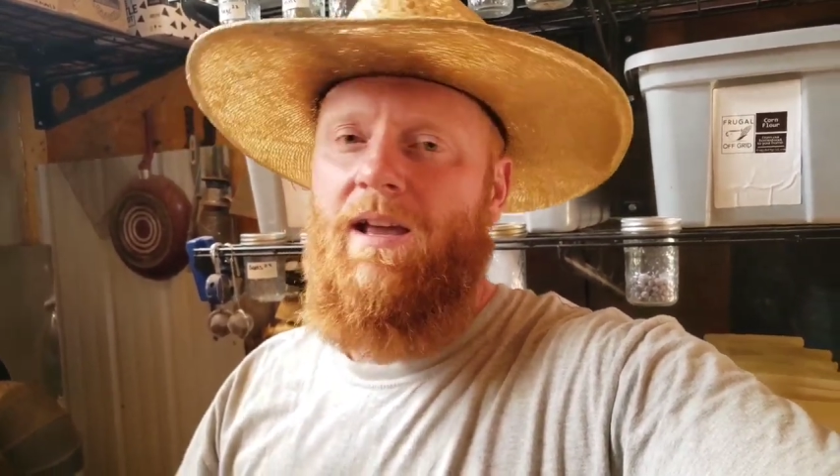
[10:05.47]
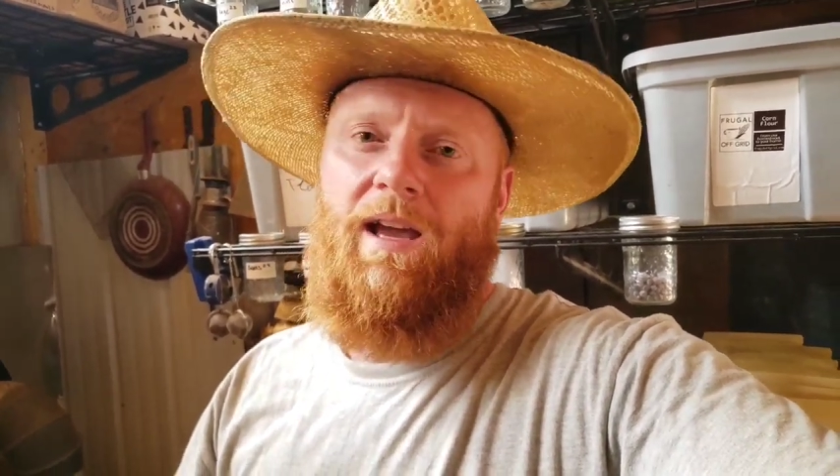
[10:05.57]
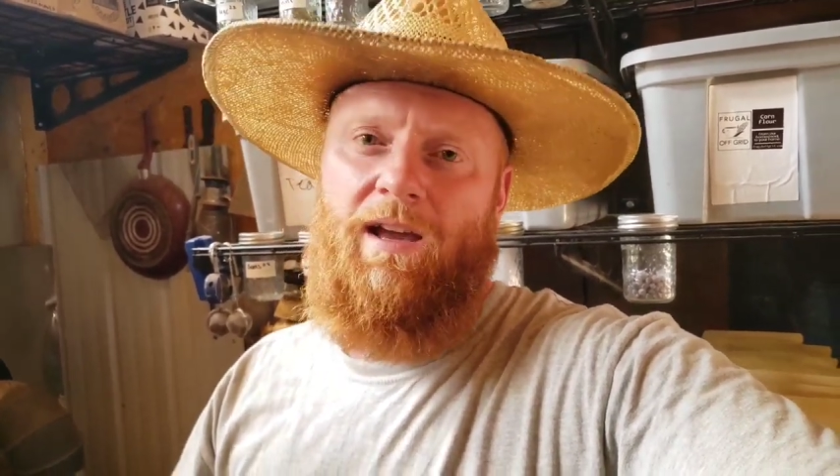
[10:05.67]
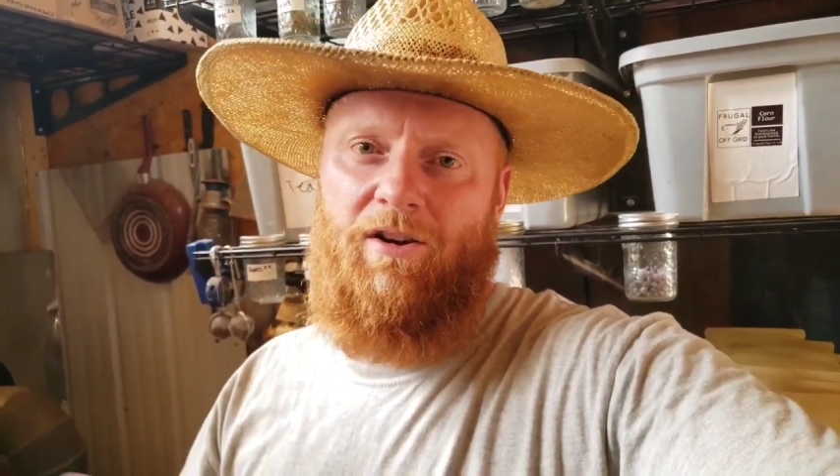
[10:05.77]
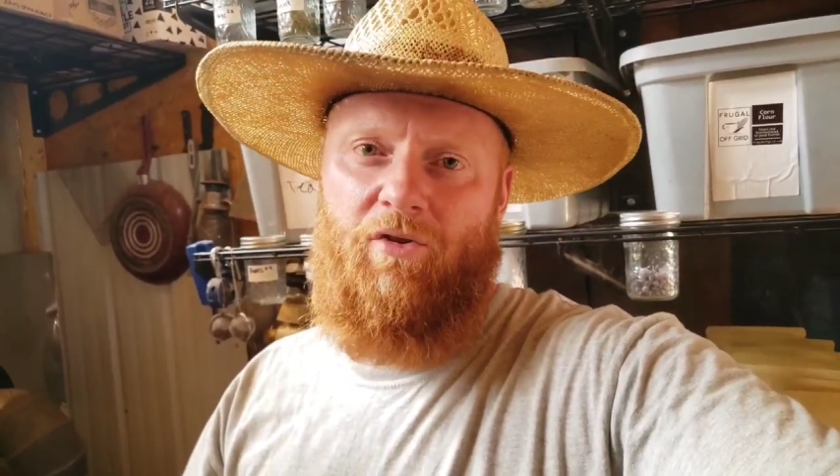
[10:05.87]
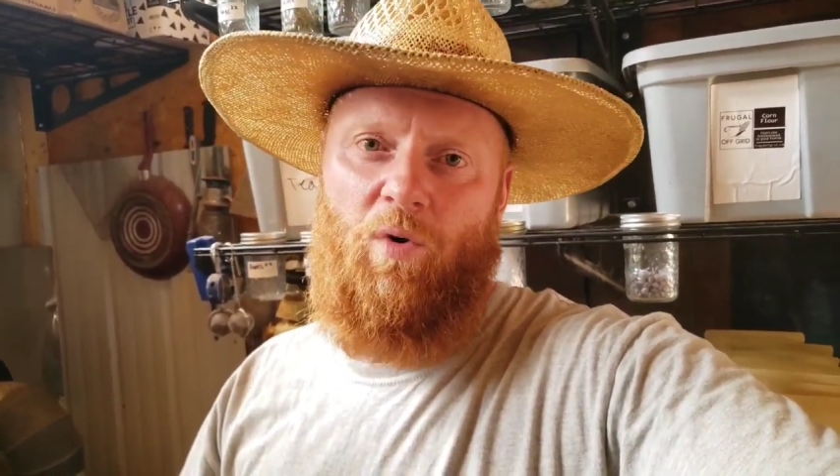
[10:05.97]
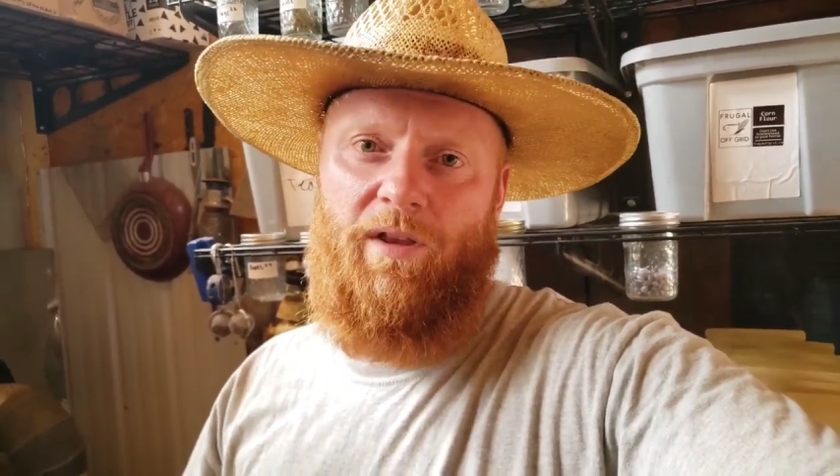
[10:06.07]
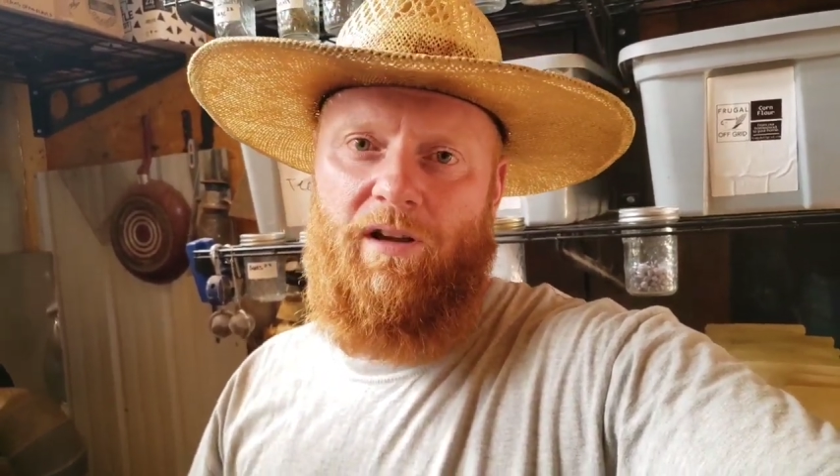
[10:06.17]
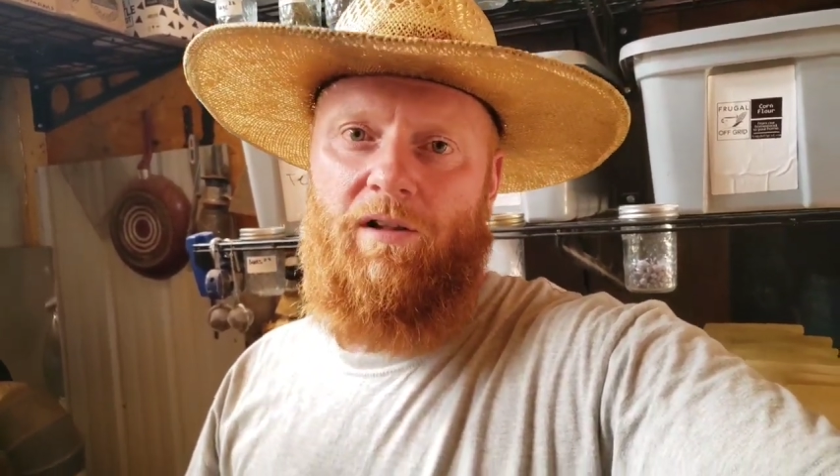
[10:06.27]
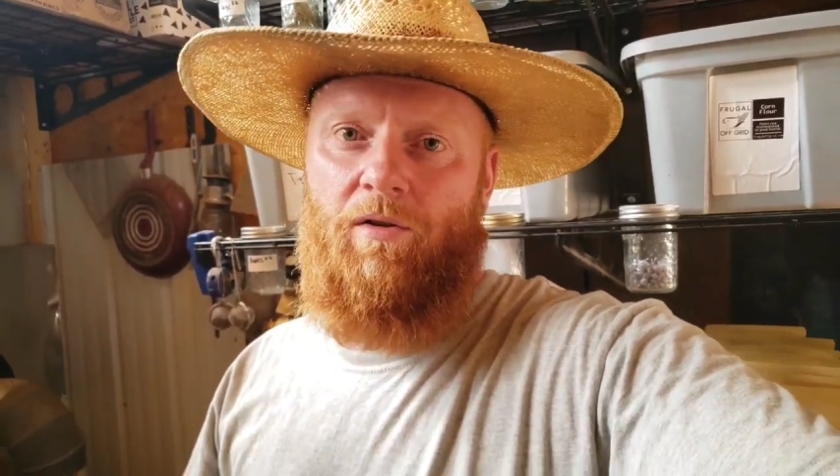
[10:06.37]
and a door
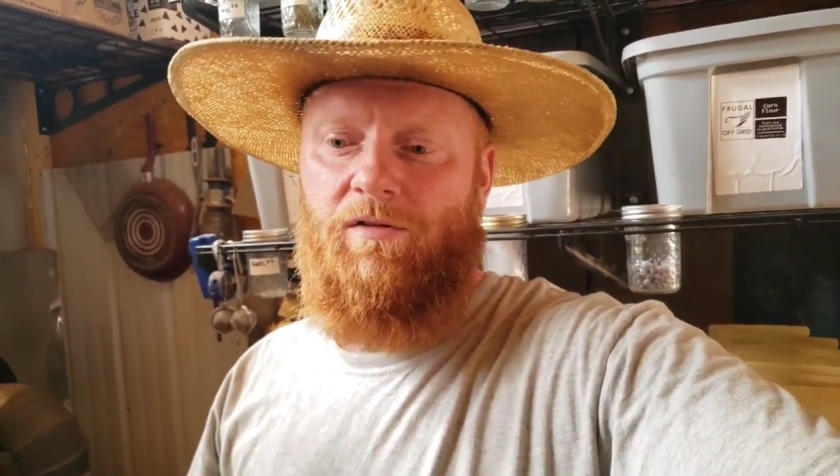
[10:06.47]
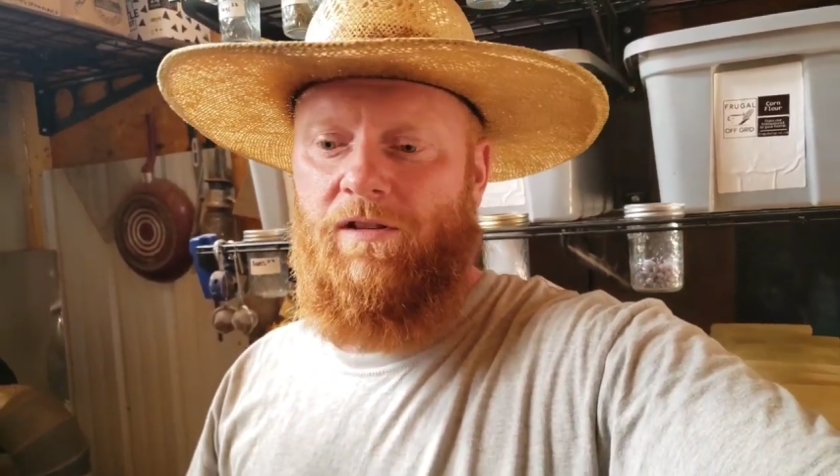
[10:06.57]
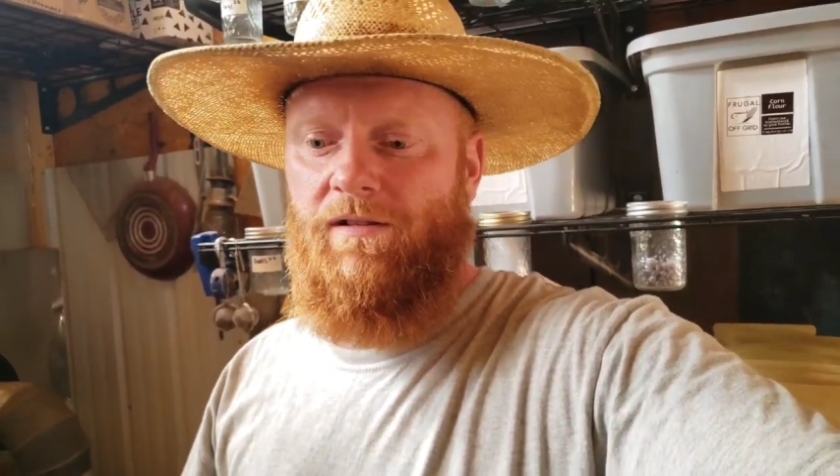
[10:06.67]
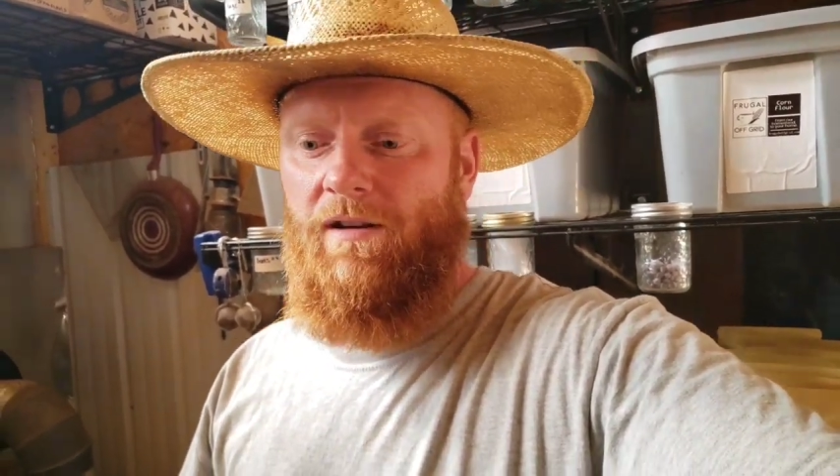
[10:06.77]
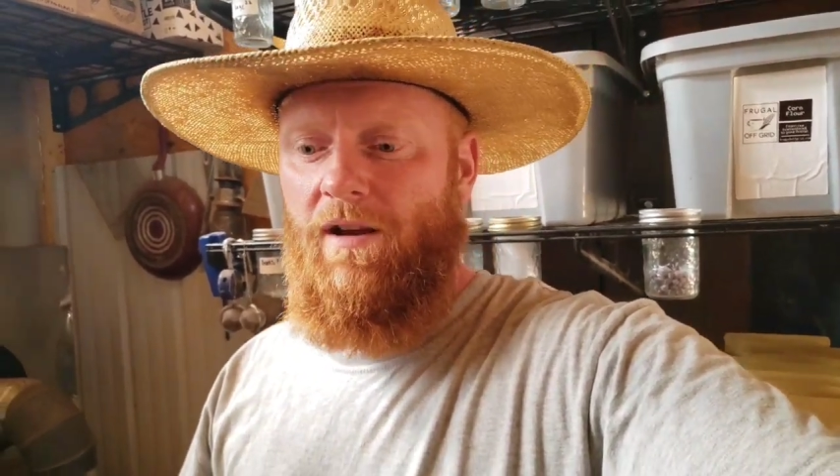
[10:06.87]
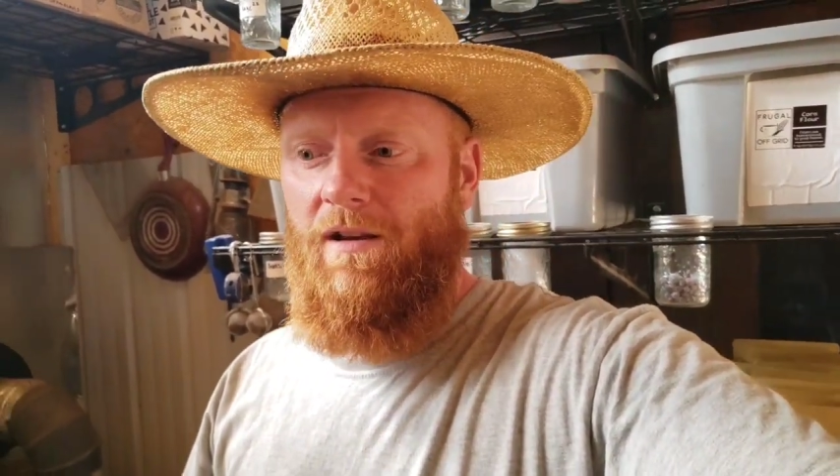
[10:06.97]
that closes.